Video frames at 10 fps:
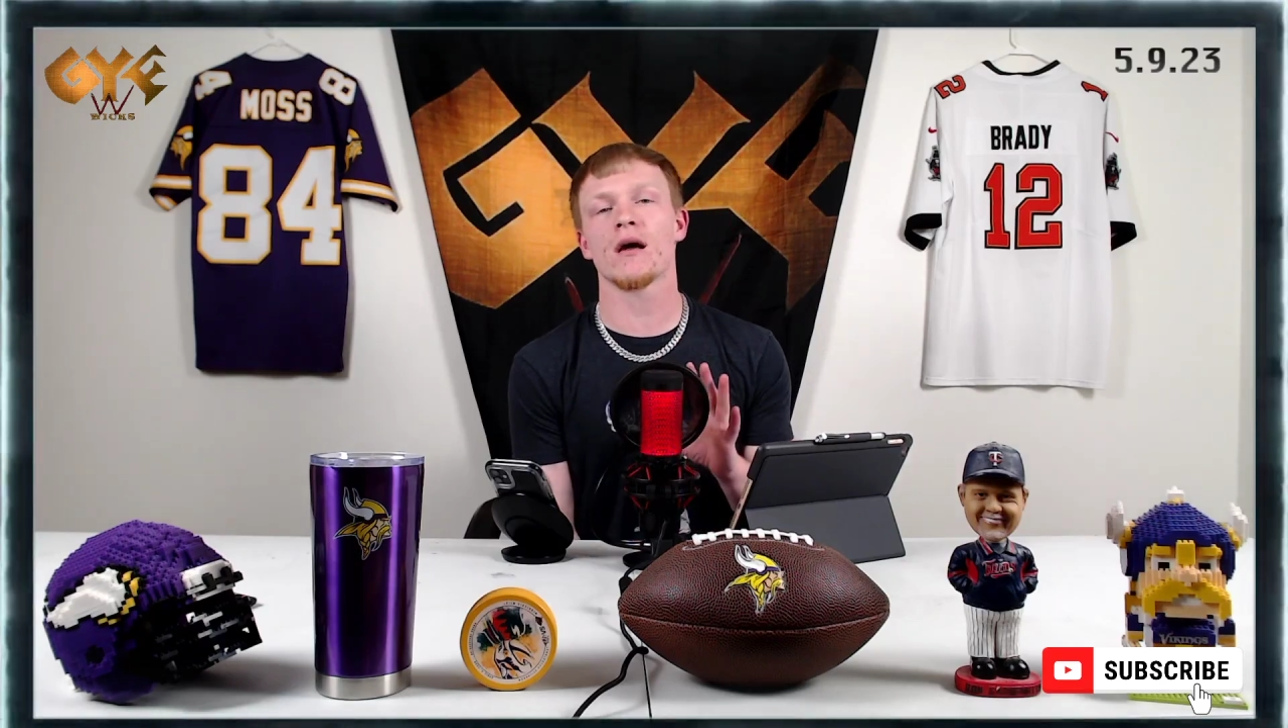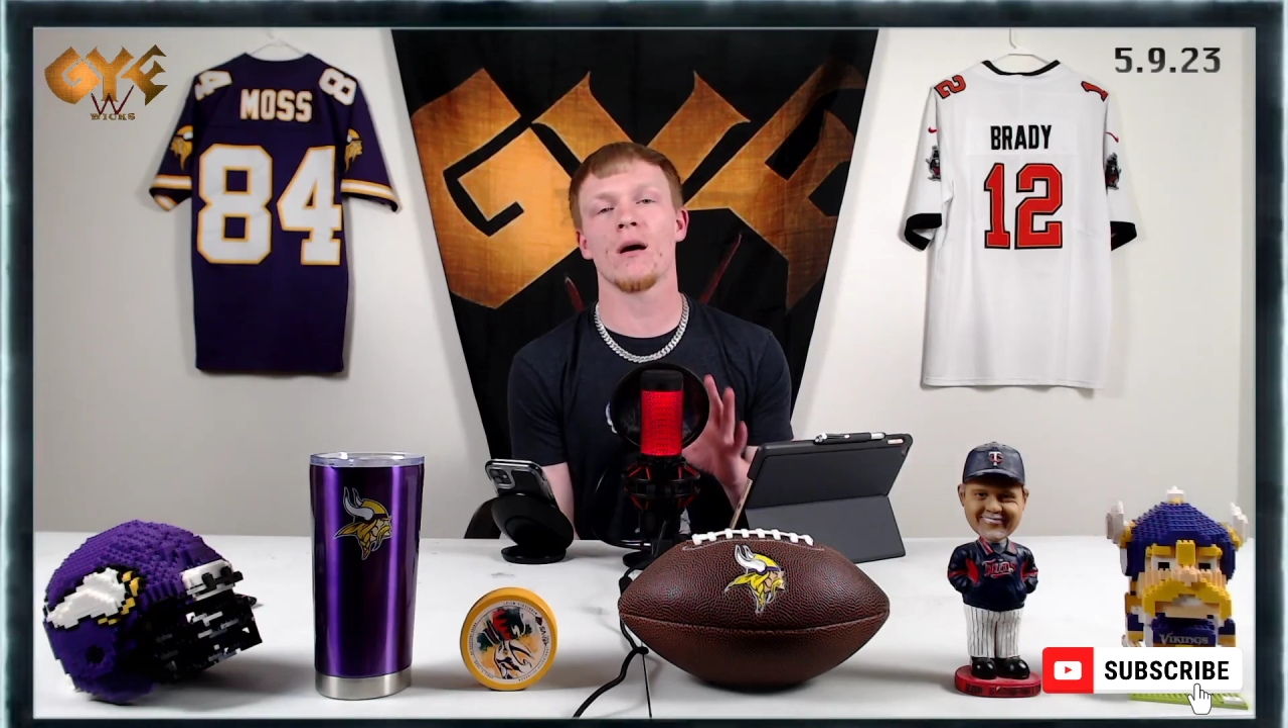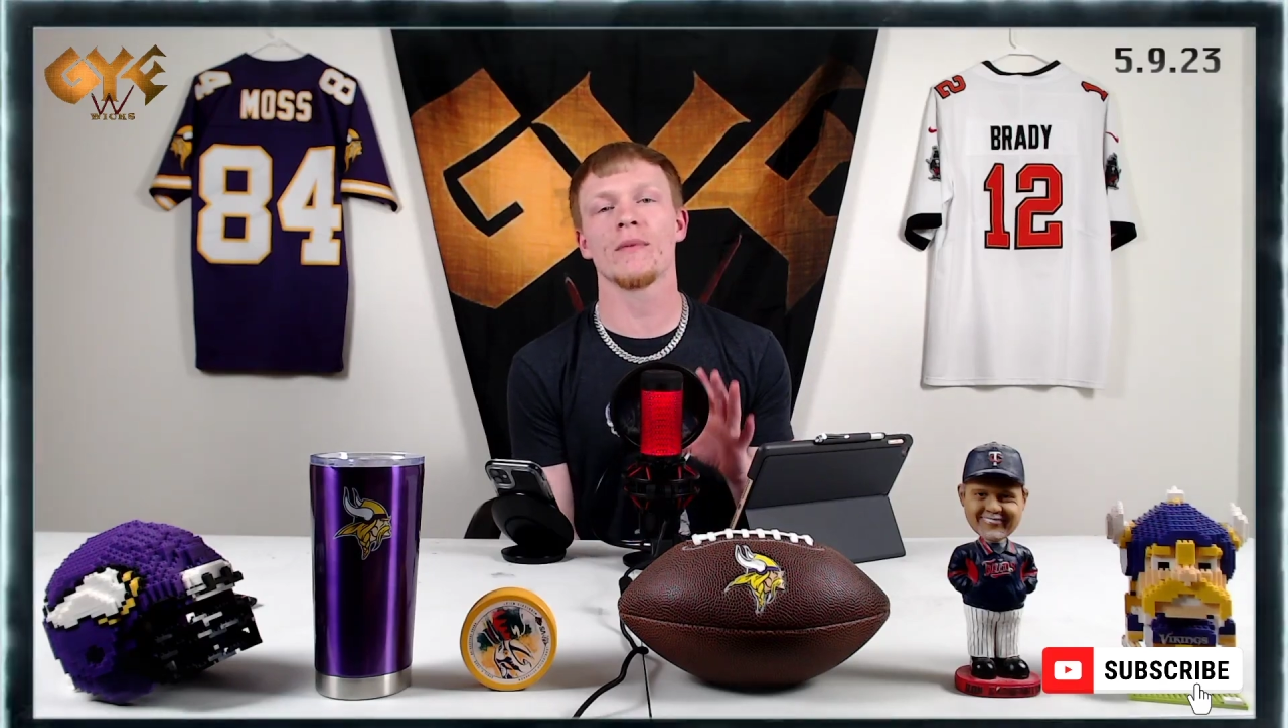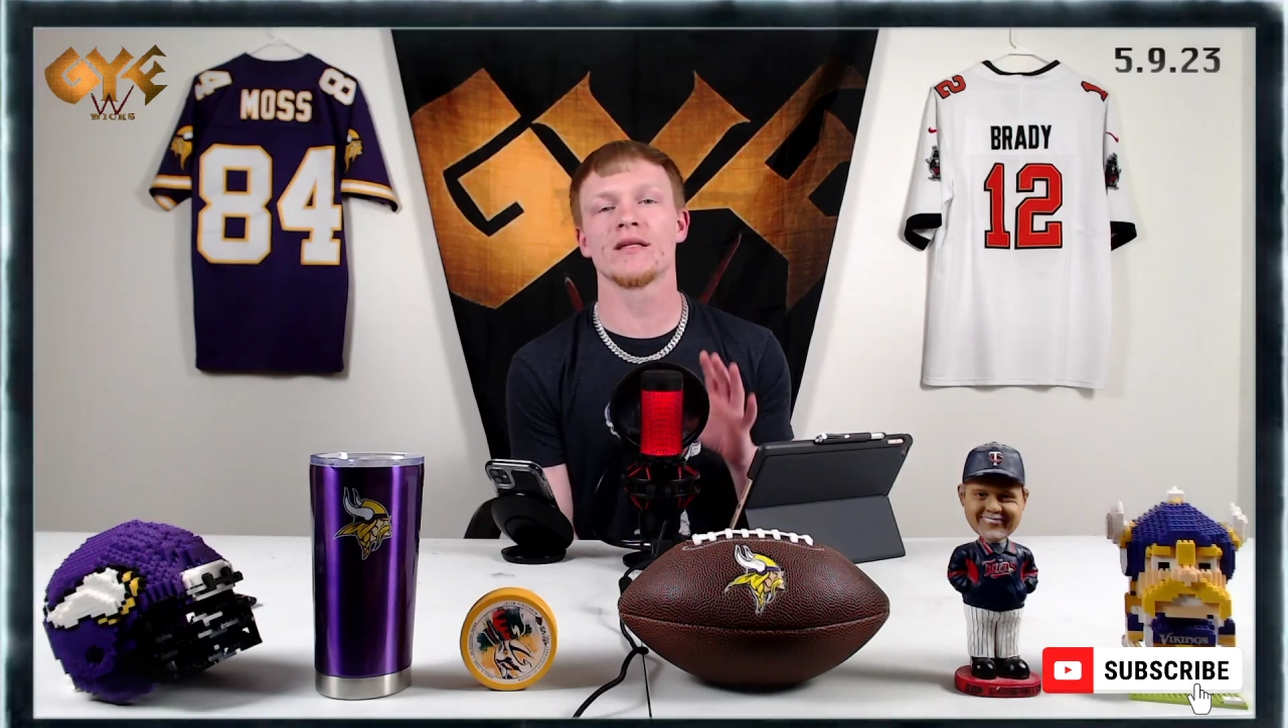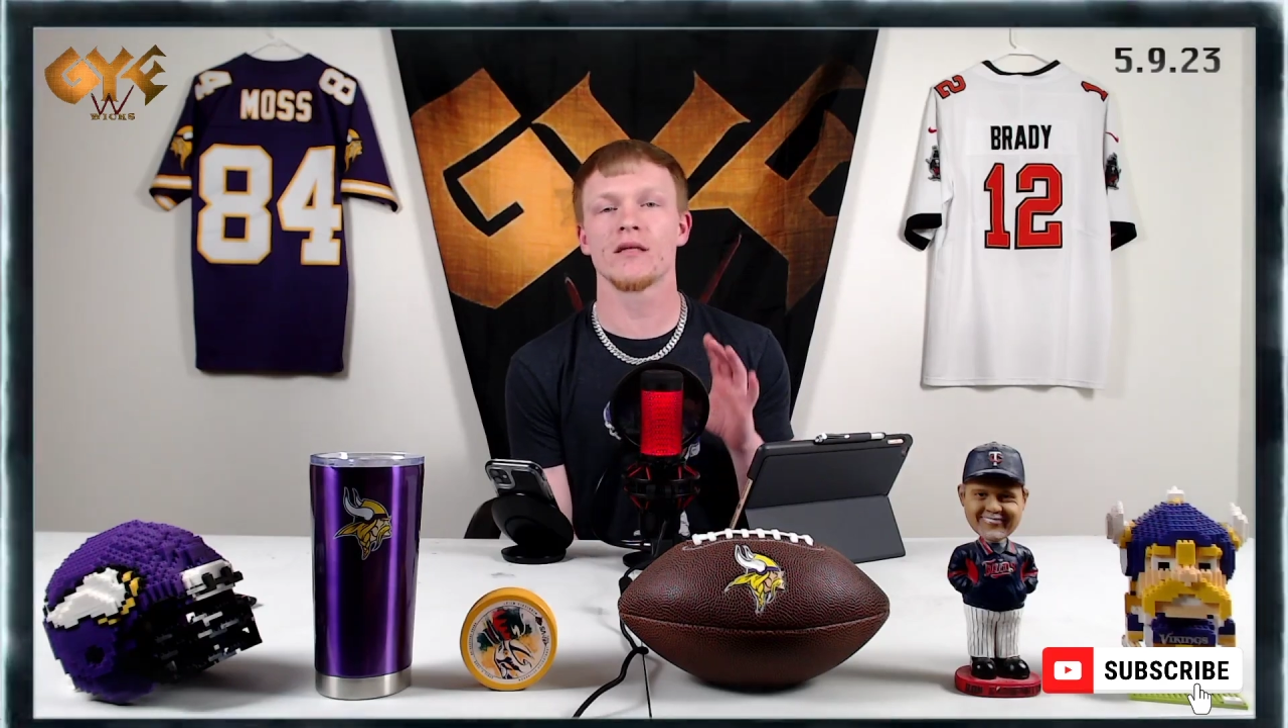
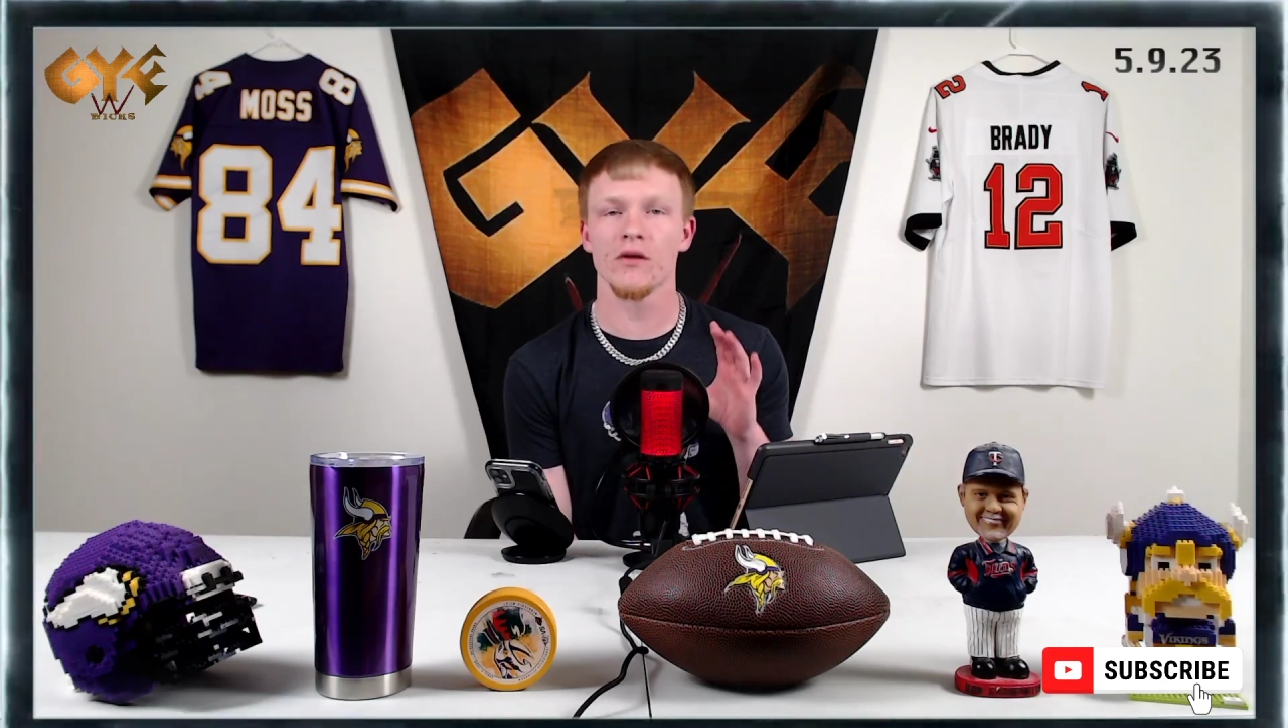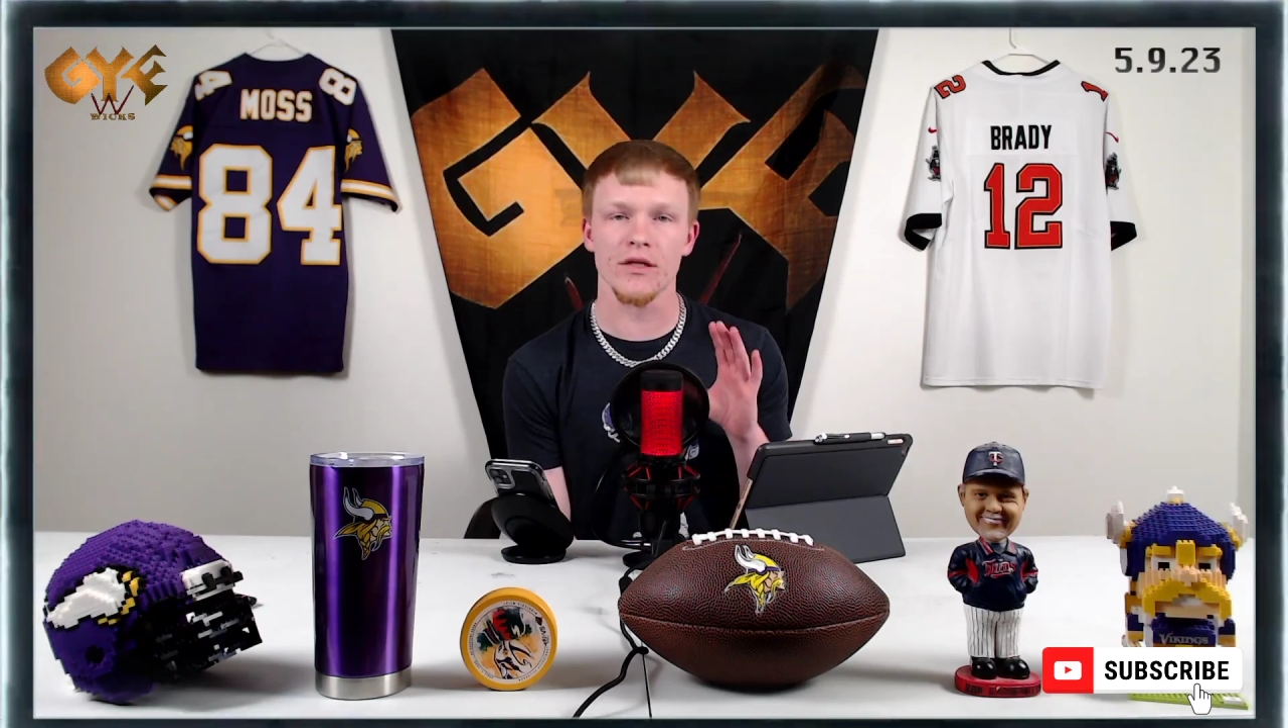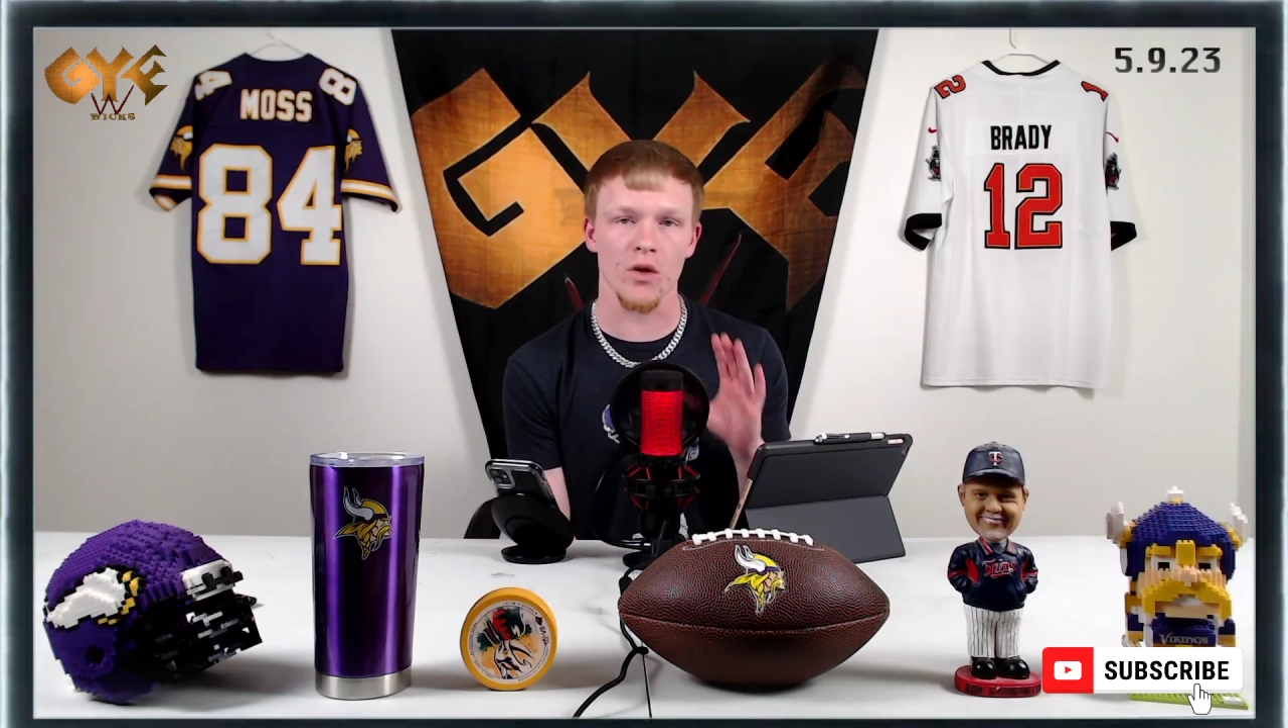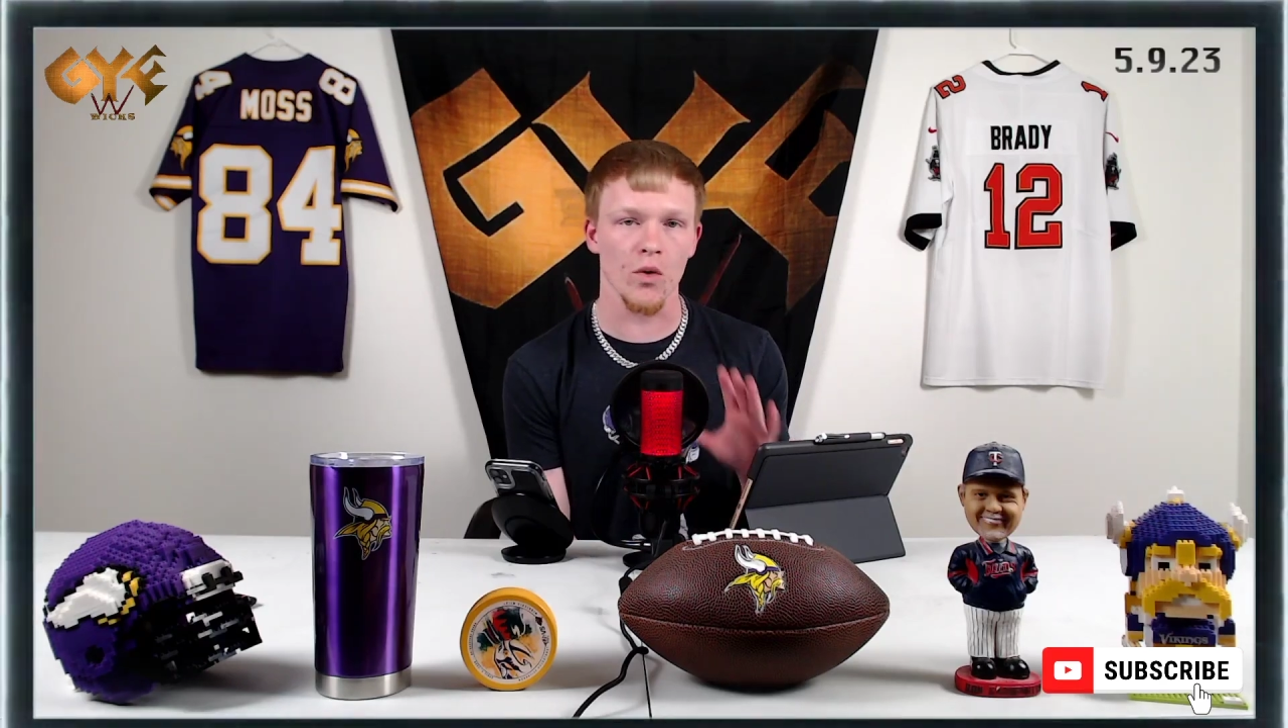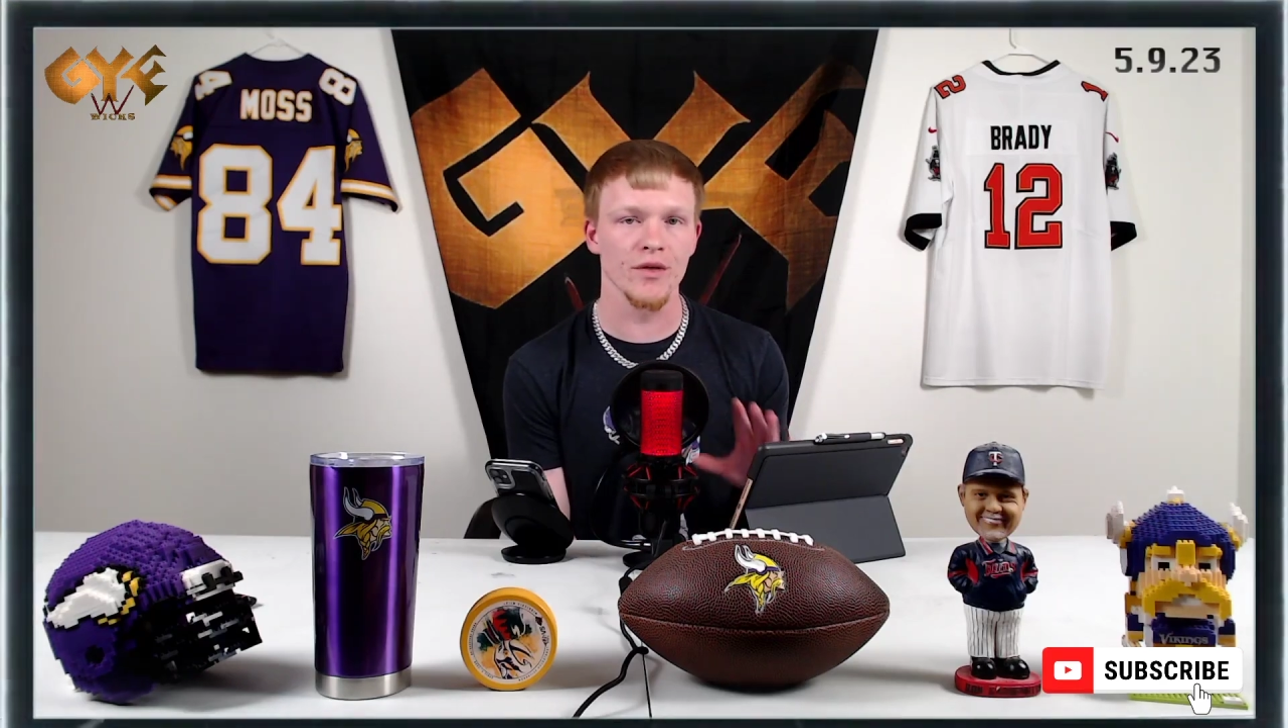come until
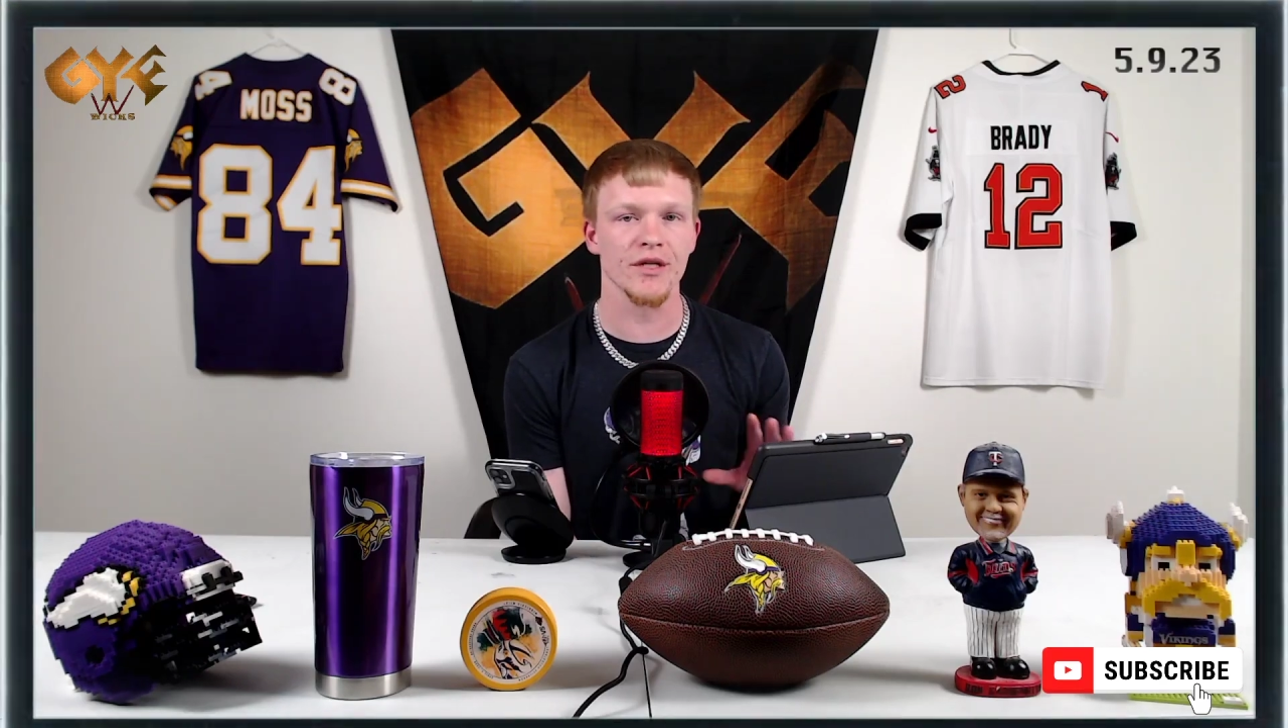this whole